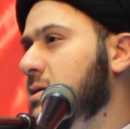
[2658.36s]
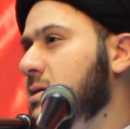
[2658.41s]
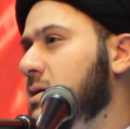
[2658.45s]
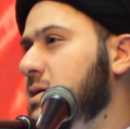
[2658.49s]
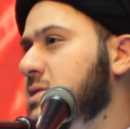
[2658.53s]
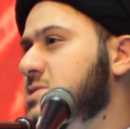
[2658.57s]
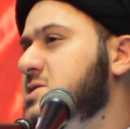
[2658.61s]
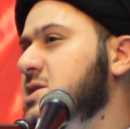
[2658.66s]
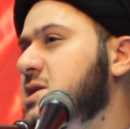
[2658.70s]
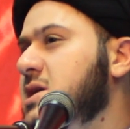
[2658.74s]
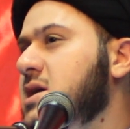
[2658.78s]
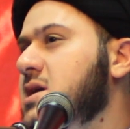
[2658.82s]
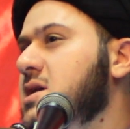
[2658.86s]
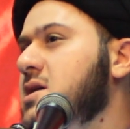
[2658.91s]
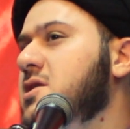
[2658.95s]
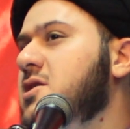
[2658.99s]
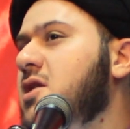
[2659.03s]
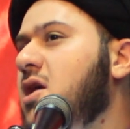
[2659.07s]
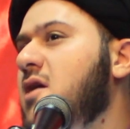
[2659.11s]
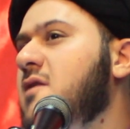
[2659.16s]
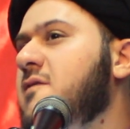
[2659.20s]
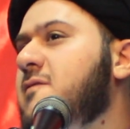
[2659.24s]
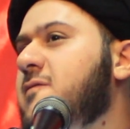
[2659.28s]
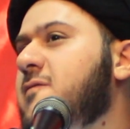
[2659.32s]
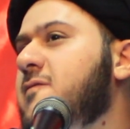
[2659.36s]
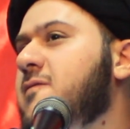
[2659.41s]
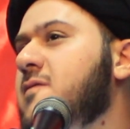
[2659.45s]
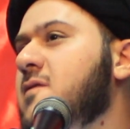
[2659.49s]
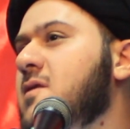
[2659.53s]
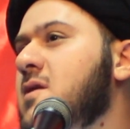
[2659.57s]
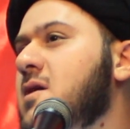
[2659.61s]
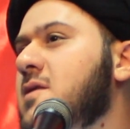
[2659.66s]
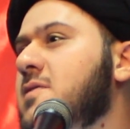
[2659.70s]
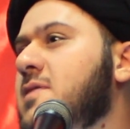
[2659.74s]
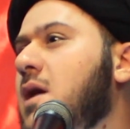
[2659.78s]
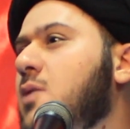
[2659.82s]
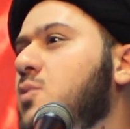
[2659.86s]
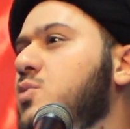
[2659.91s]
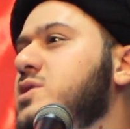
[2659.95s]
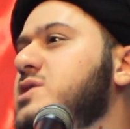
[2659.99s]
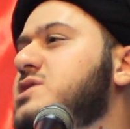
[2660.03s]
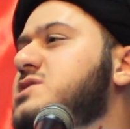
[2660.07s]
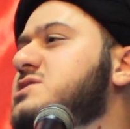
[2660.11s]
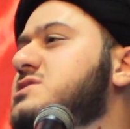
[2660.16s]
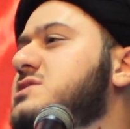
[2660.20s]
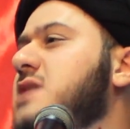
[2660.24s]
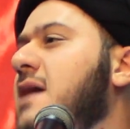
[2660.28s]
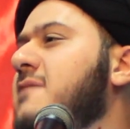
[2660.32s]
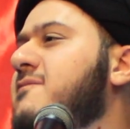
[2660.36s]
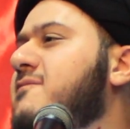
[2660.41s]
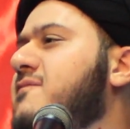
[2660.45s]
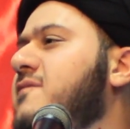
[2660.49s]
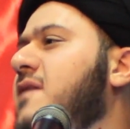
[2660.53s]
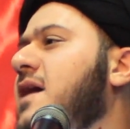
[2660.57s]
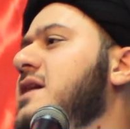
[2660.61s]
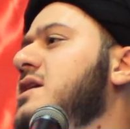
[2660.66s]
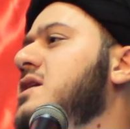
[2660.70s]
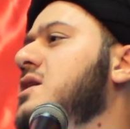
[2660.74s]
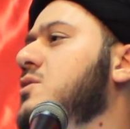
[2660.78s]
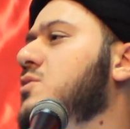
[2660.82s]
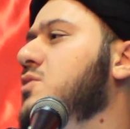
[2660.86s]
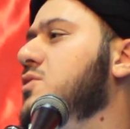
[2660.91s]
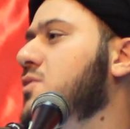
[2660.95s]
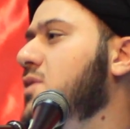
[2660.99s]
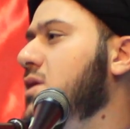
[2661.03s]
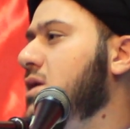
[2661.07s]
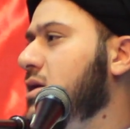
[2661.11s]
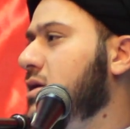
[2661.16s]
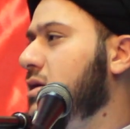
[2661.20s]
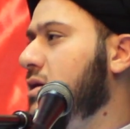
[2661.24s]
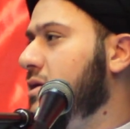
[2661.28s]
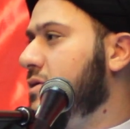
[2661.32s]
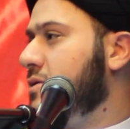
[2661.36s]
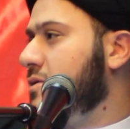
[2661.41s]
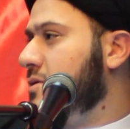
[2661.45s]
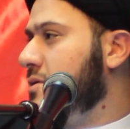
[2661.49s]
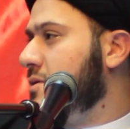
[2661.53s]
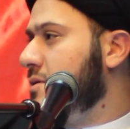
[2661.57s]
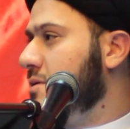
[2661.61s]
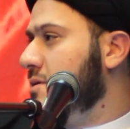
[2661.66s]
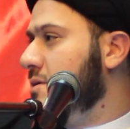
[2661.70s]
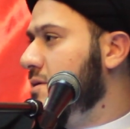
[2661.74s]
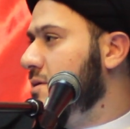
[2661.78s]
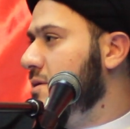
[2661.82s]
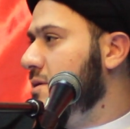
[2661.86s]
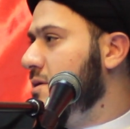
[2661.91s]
Isn't it enough that we stop fighting with one another?